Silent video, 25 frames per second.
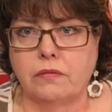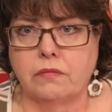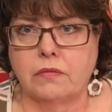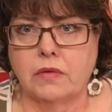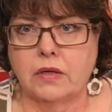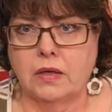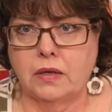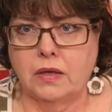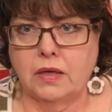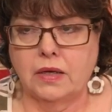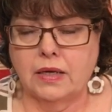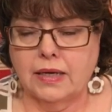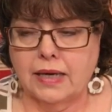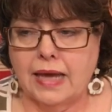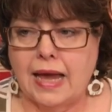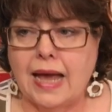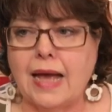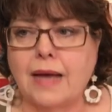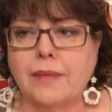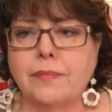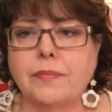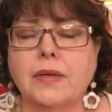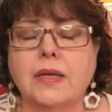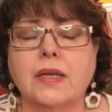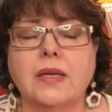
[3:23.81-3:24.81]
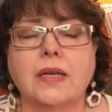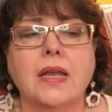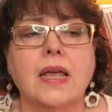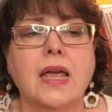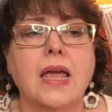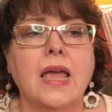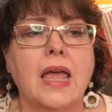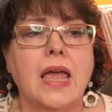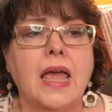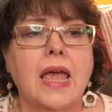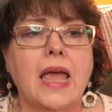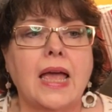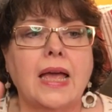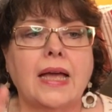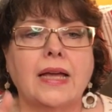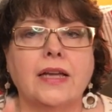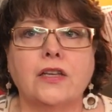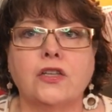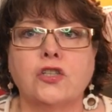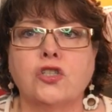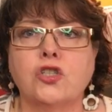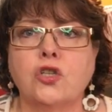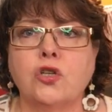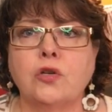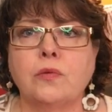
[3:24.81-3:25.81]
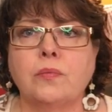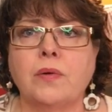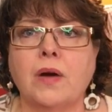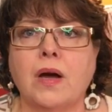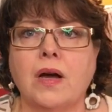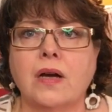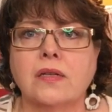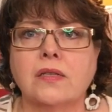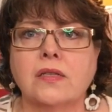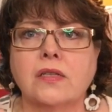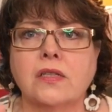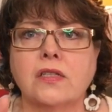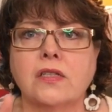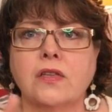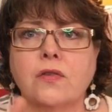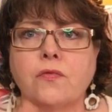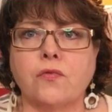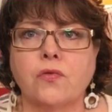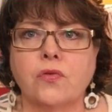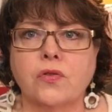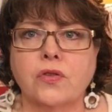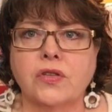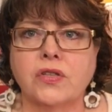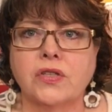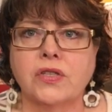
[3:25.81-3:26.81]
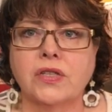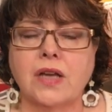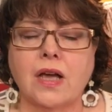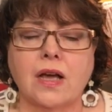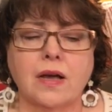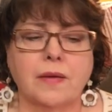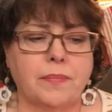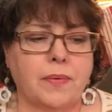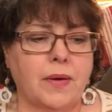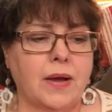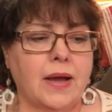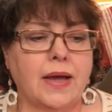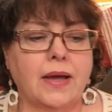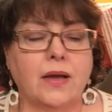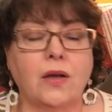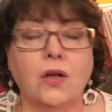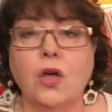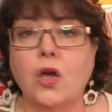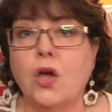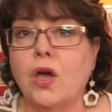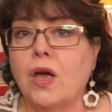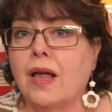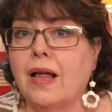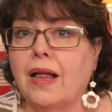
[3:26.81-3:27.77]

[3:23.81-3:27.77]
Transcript: the cabinet and 2 boxes for the stockpile.